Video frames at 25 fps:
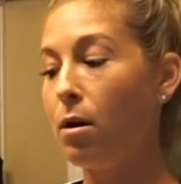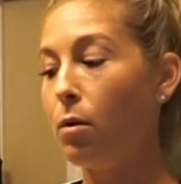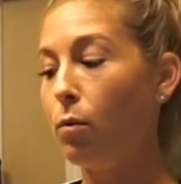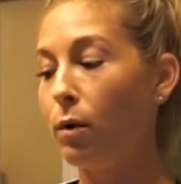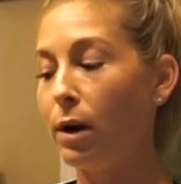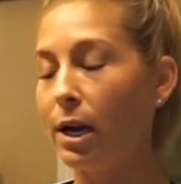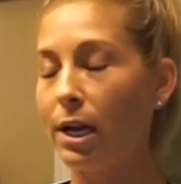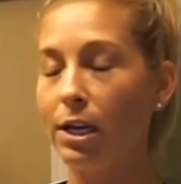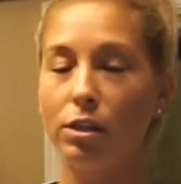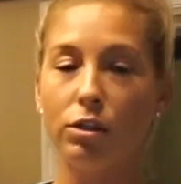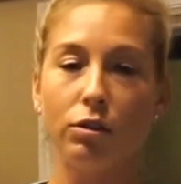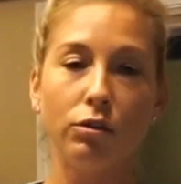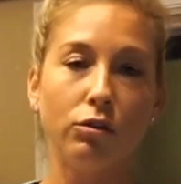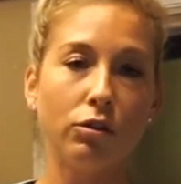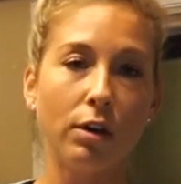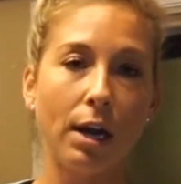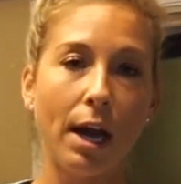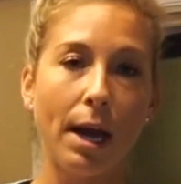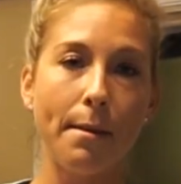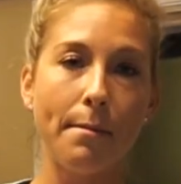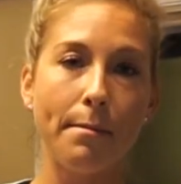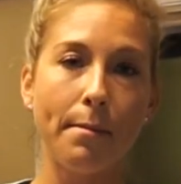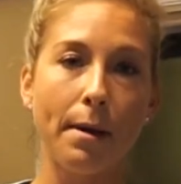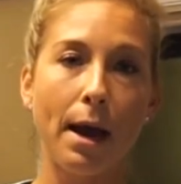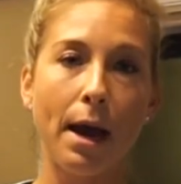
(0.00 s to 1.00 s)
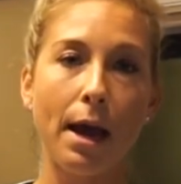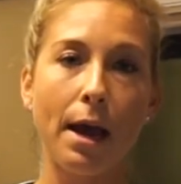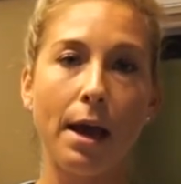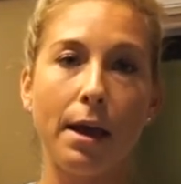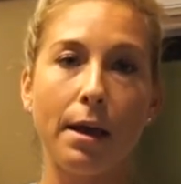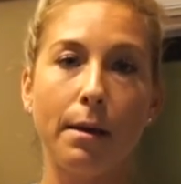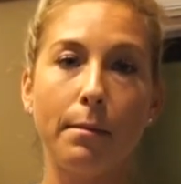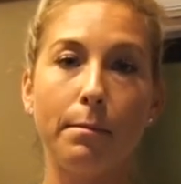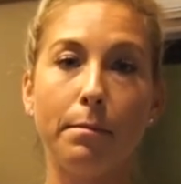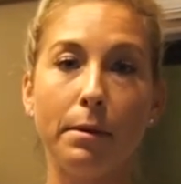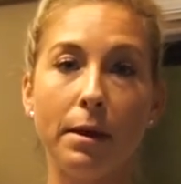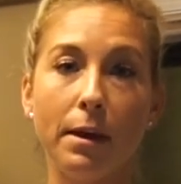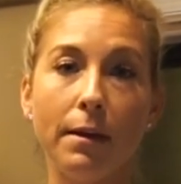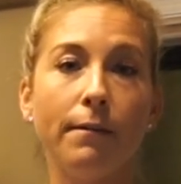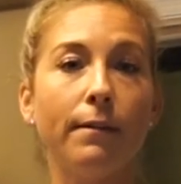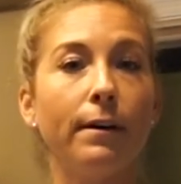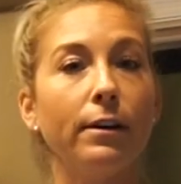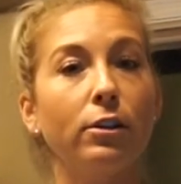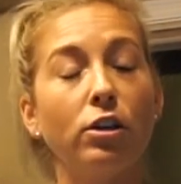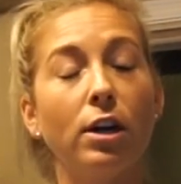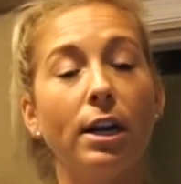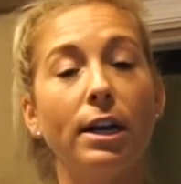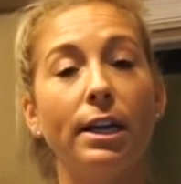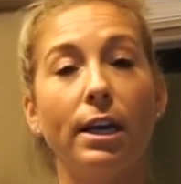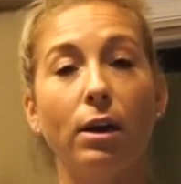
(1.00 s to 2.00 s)
When I do try and buy beef,
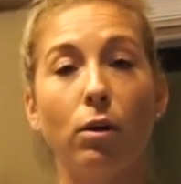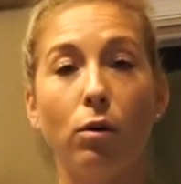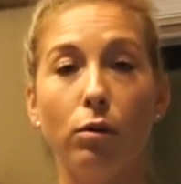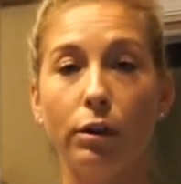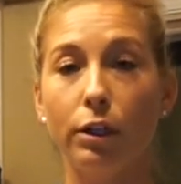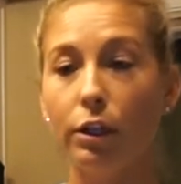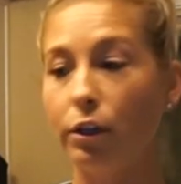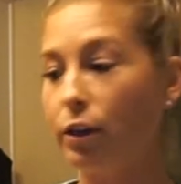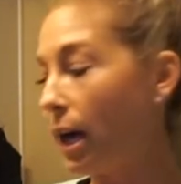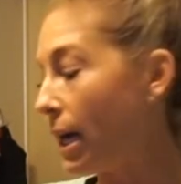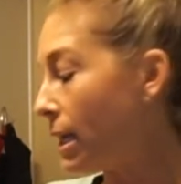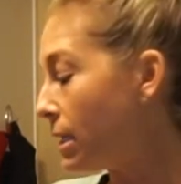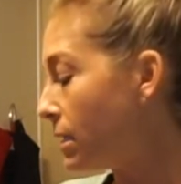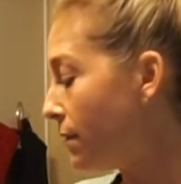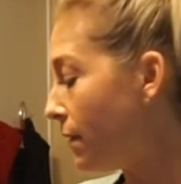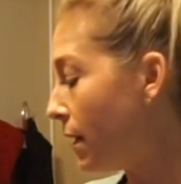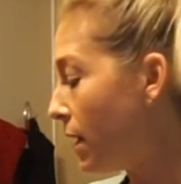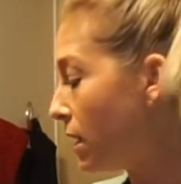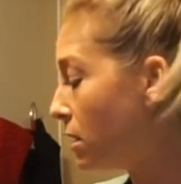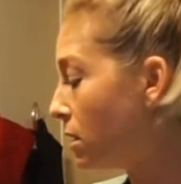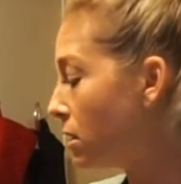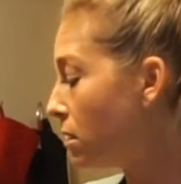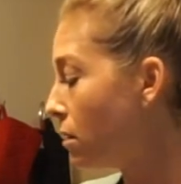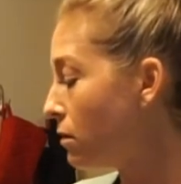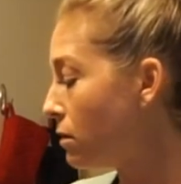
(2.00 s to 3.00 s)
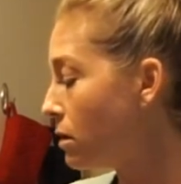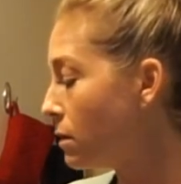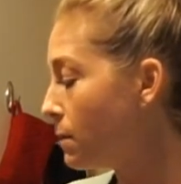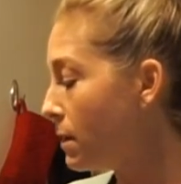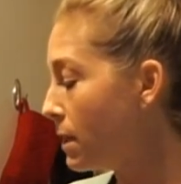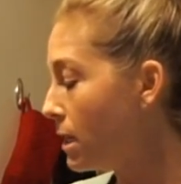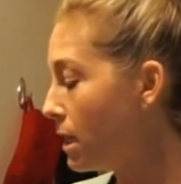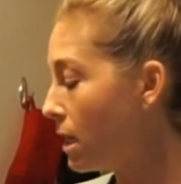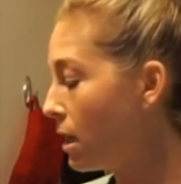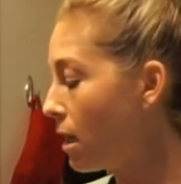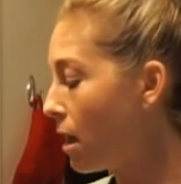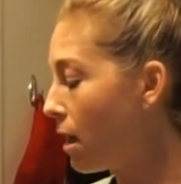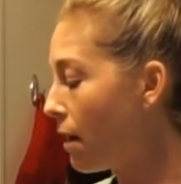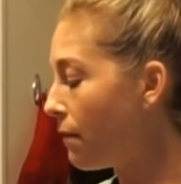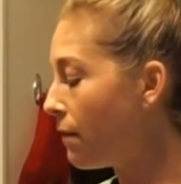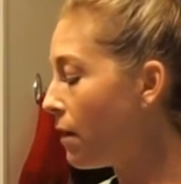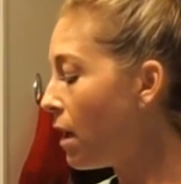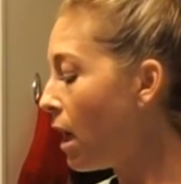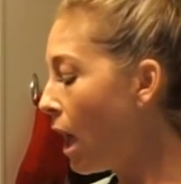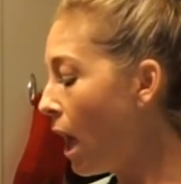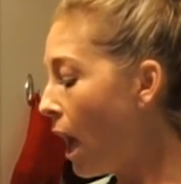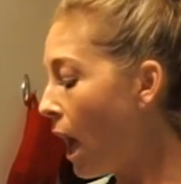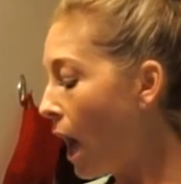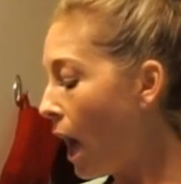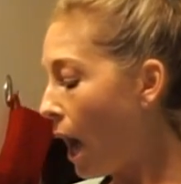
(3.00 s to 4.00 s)
I try to get only grass-fed. So speaking of,
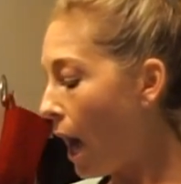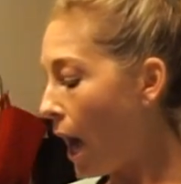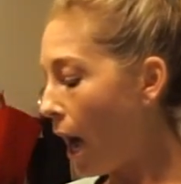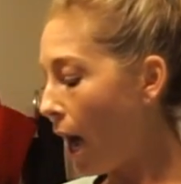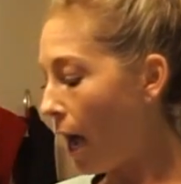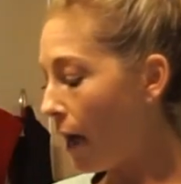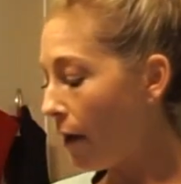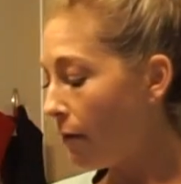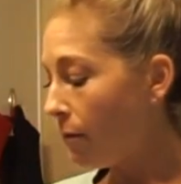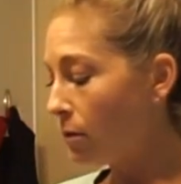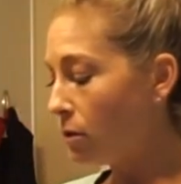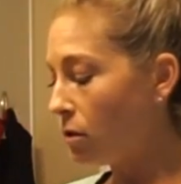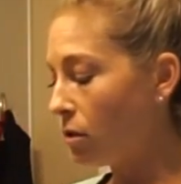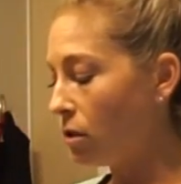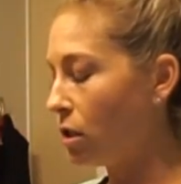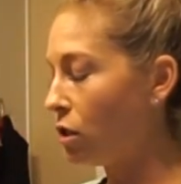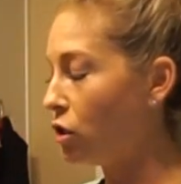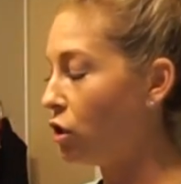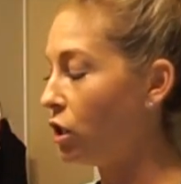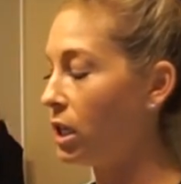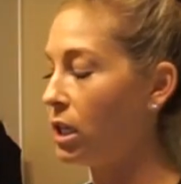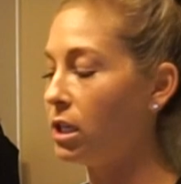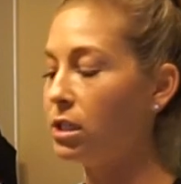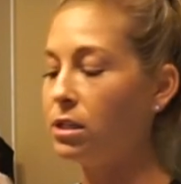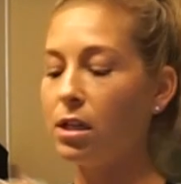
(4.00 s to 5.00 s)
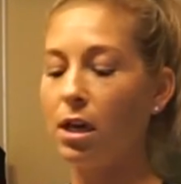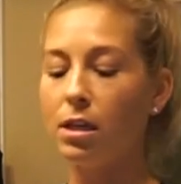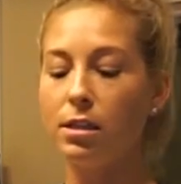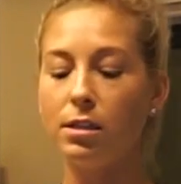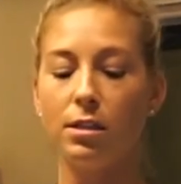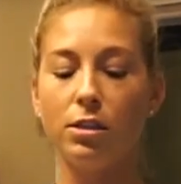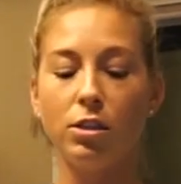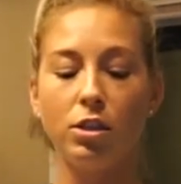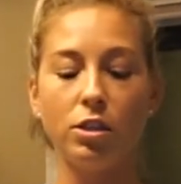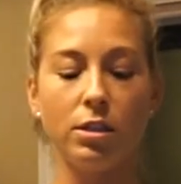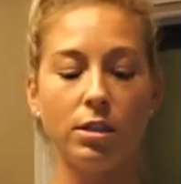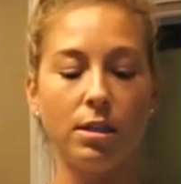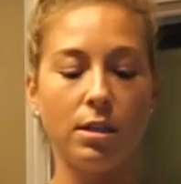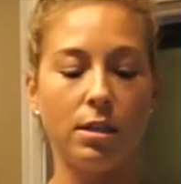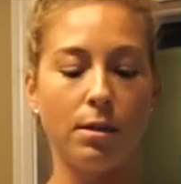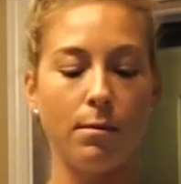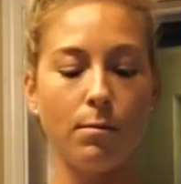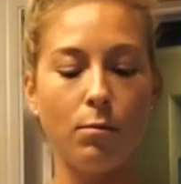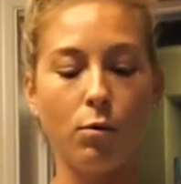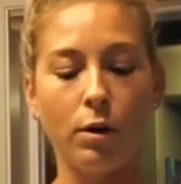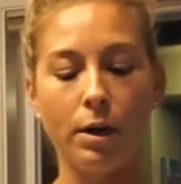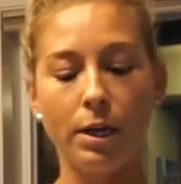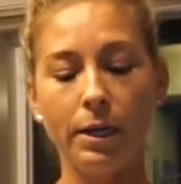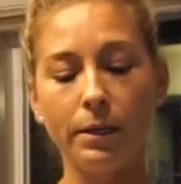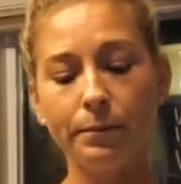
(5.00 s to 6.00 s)
I've been doing the chicken sausages in the
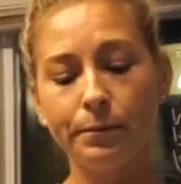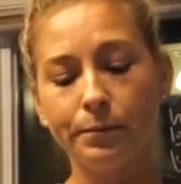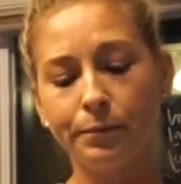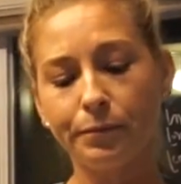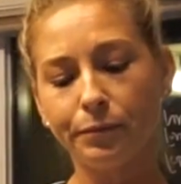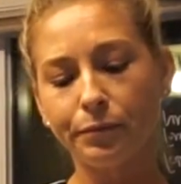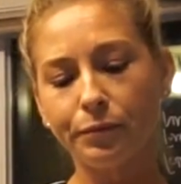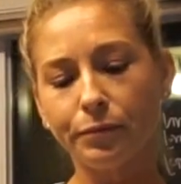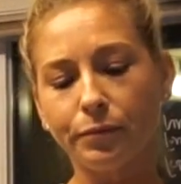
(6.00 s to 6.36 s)
morning,